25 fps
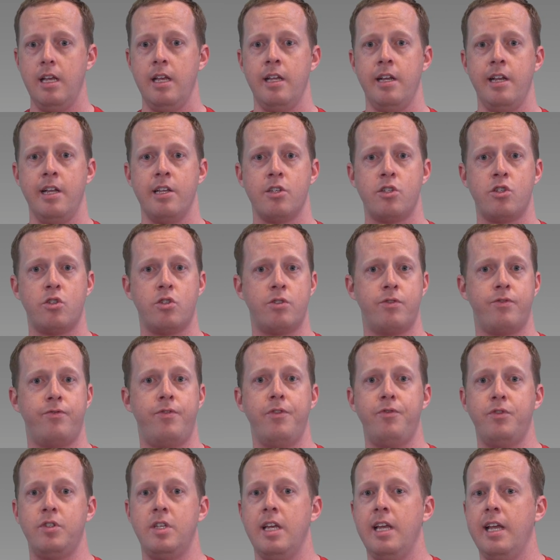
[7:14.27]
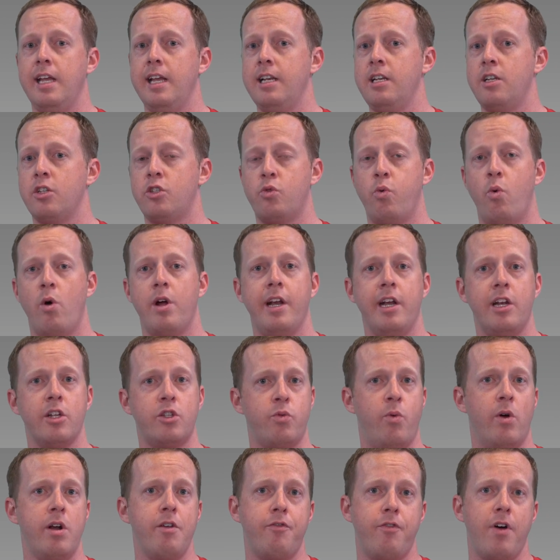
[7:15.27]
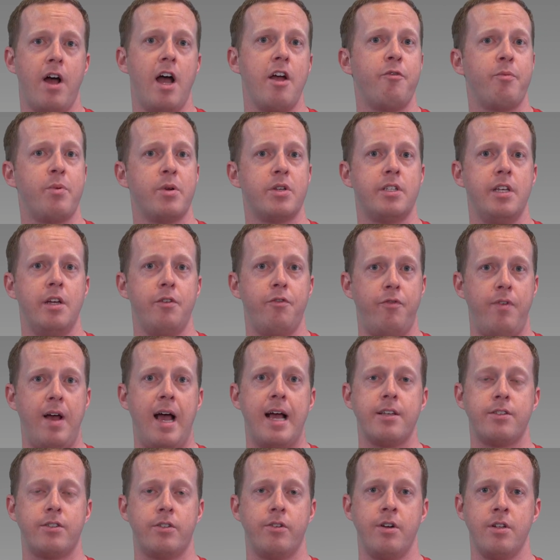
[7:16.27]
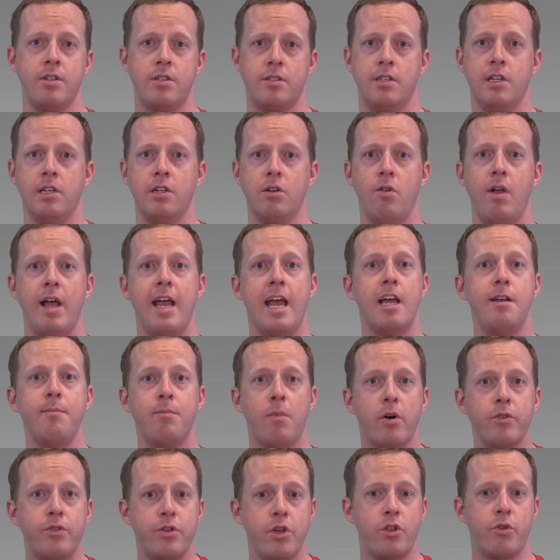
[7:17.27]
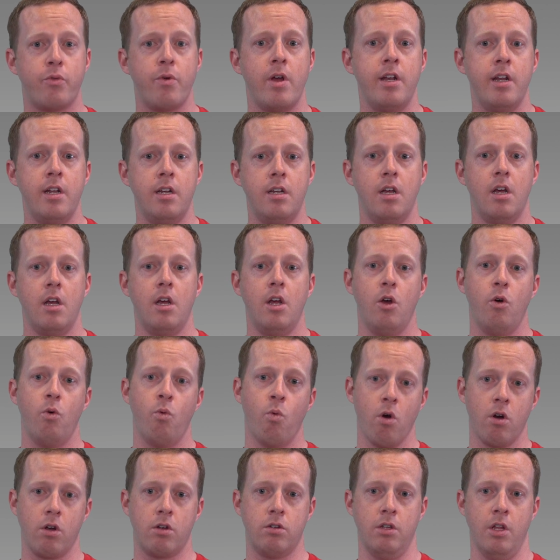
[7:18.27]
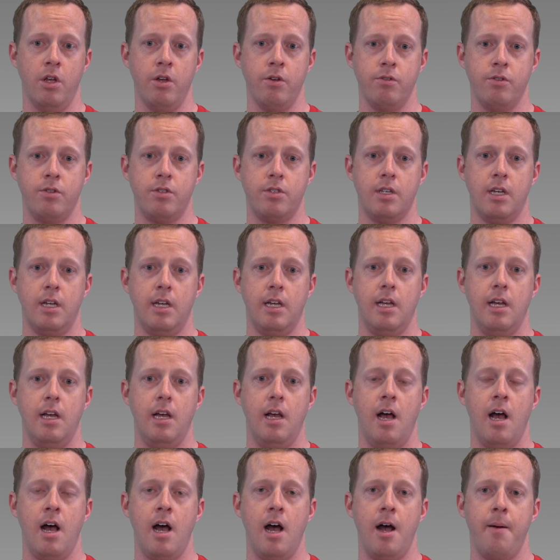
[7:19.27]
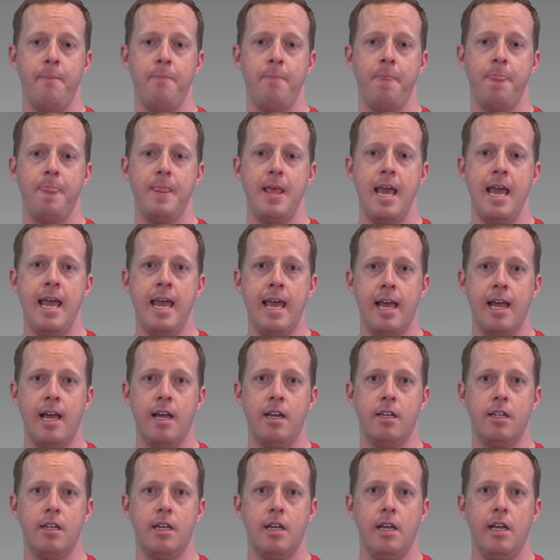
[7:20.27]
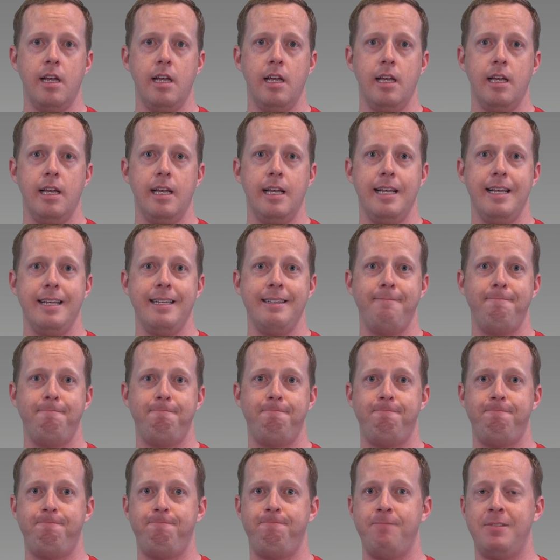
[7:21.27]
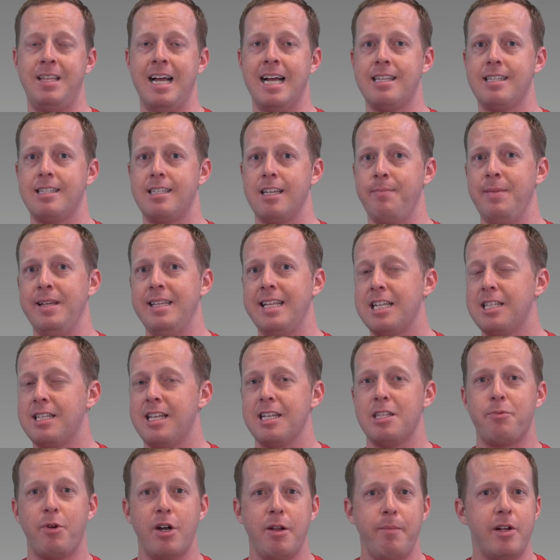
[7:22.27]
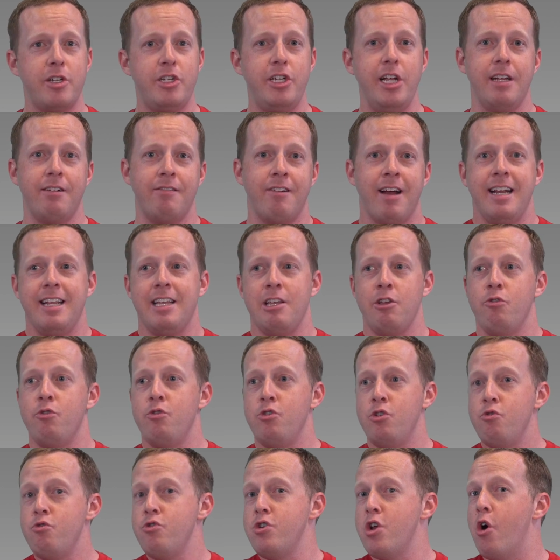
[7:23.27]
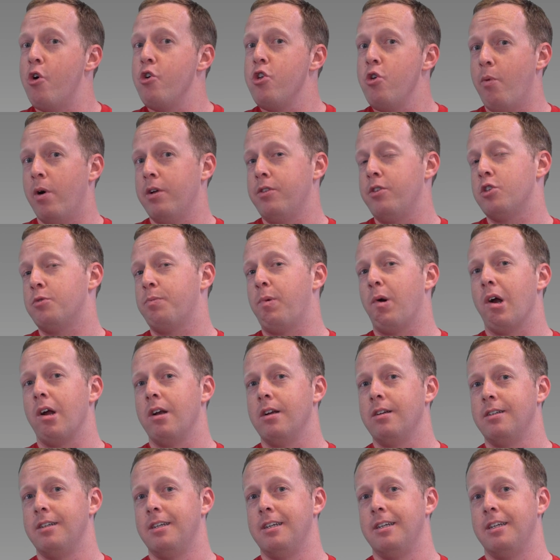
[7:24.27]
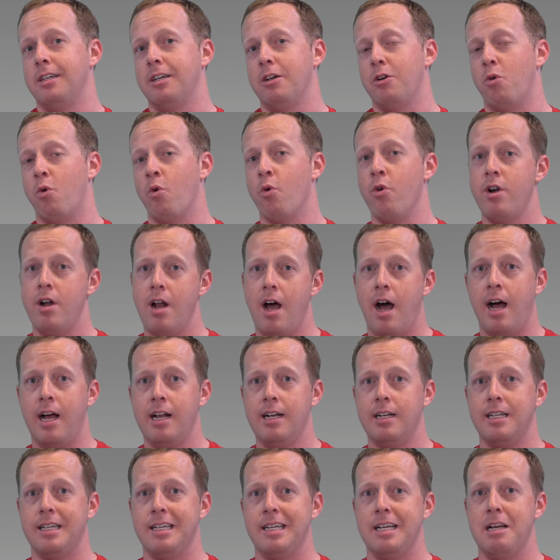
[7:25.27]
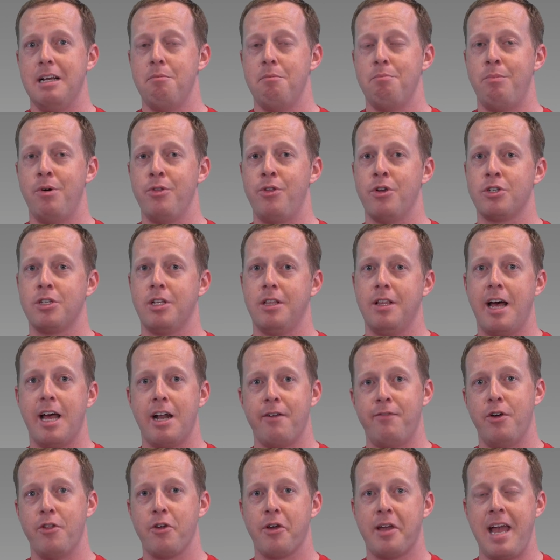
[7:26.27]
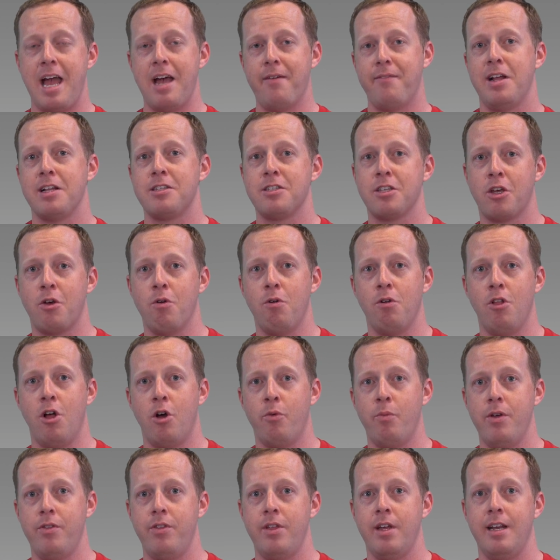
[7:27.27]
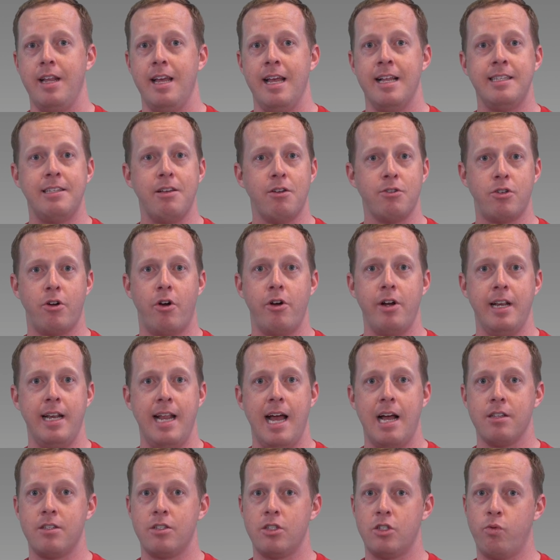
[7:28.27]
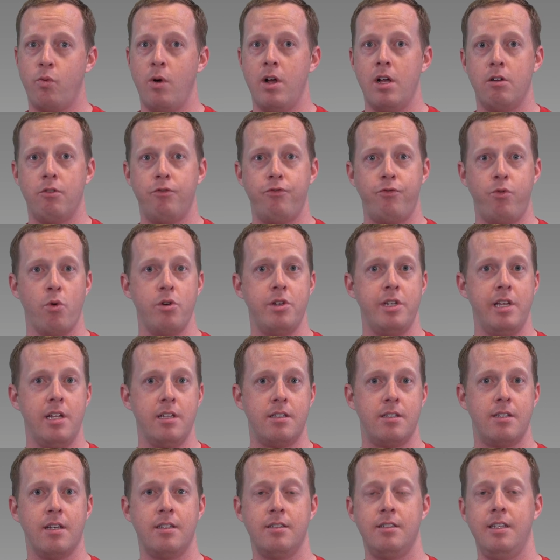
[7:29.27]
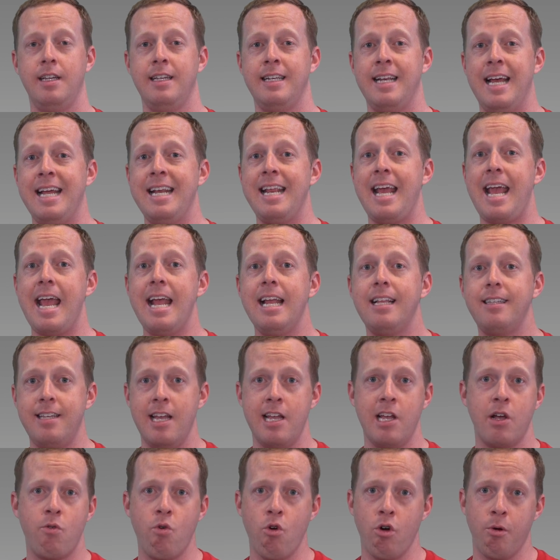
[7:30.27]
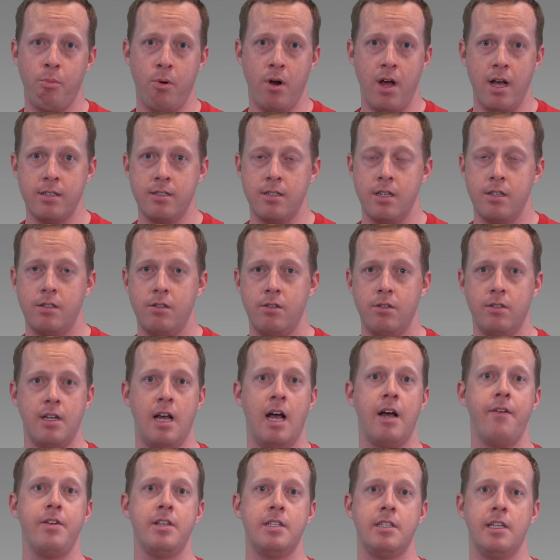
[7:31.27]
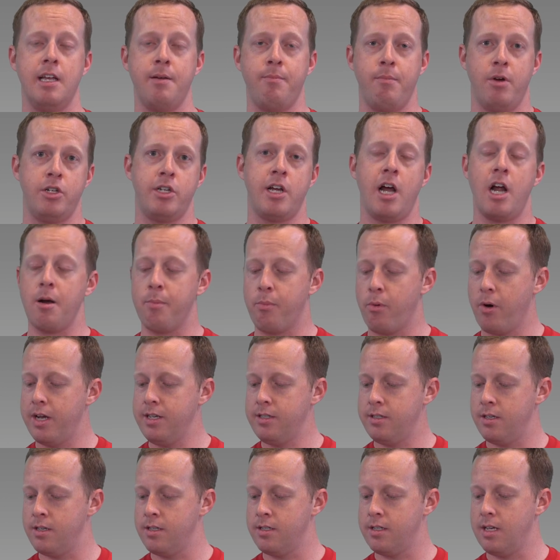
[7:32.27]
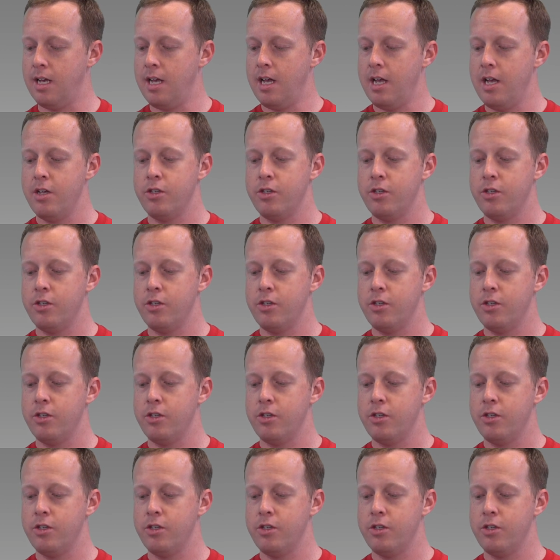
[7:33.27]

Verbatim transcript: It is fifteen to twenty to twenty-five percent faster in single and multi-threaded workloads. Um, and that's, I mean, that, that's pretty much it, right? You, you know you want this part or not, but there's a lot of other caveats that go along with it. Intel's already announced twelve, fourteen, sixteen, and eighteen core processors, obviously at much higher prices.